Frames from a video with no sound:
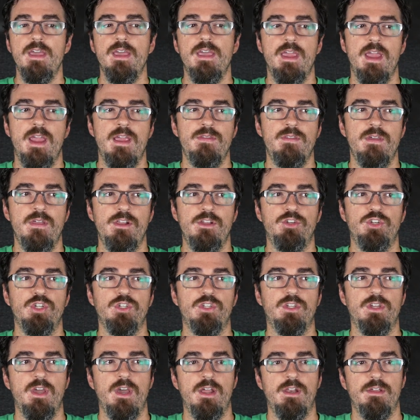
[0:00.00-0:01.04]
and then it
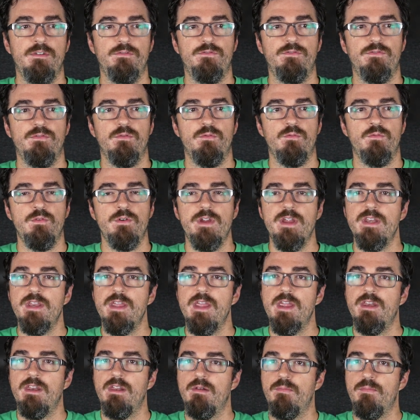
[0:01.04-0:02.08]
just kind of
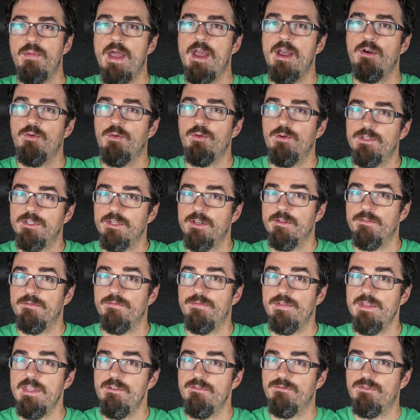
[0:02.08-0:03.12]
radiated backwards in a
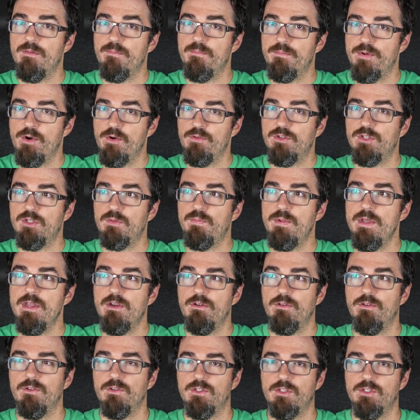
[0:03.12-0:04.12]
V from both speakers.